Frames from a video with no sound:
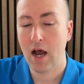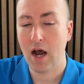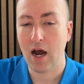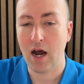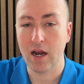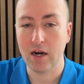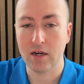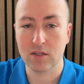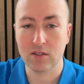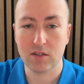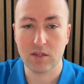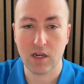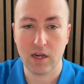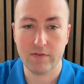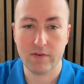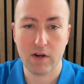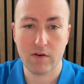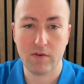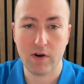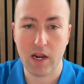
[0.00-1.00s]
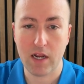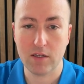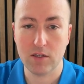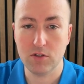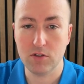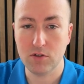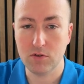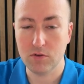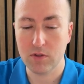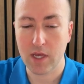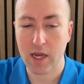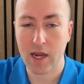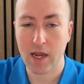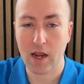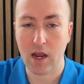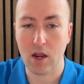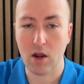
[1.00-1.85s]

Honestly, I've never had to do that.